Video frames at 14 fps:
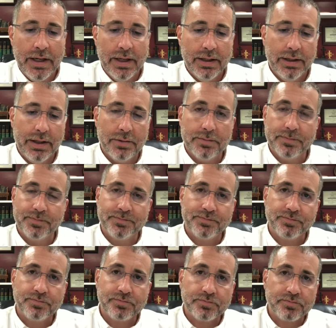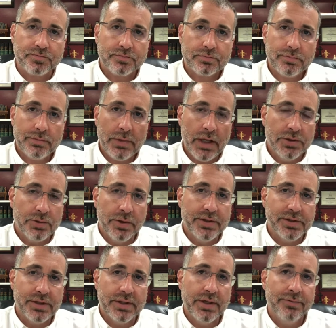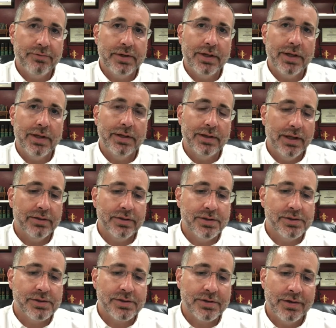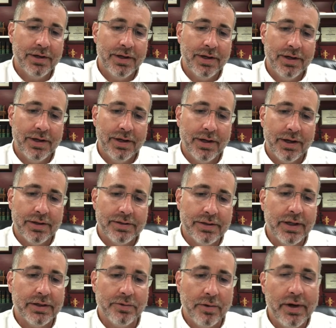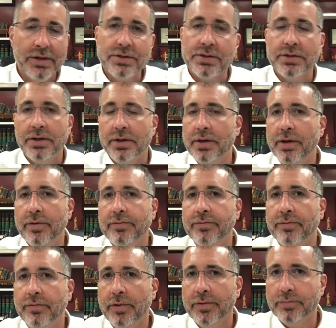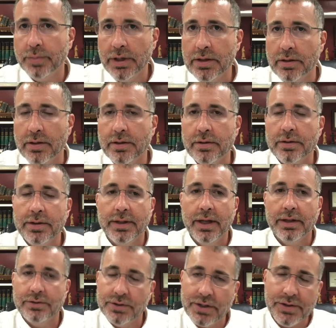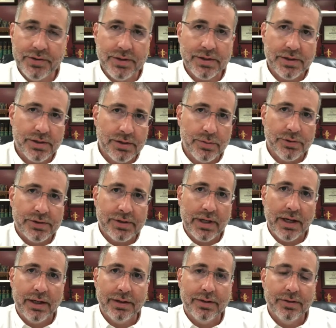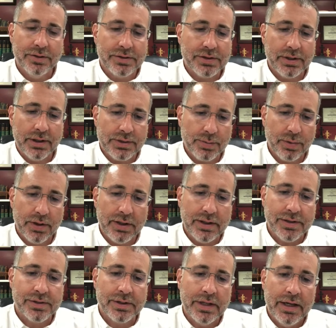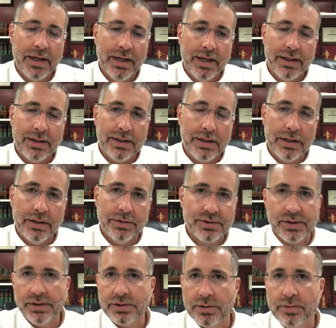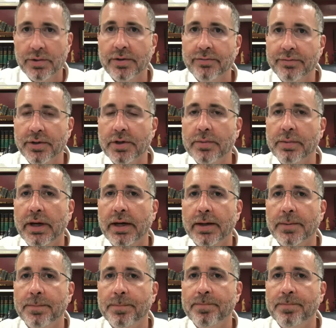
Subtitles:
Now, it's really significant that this declaration of Peter that Jesus is the Messiah, that this takes place in Caesarea Philippi.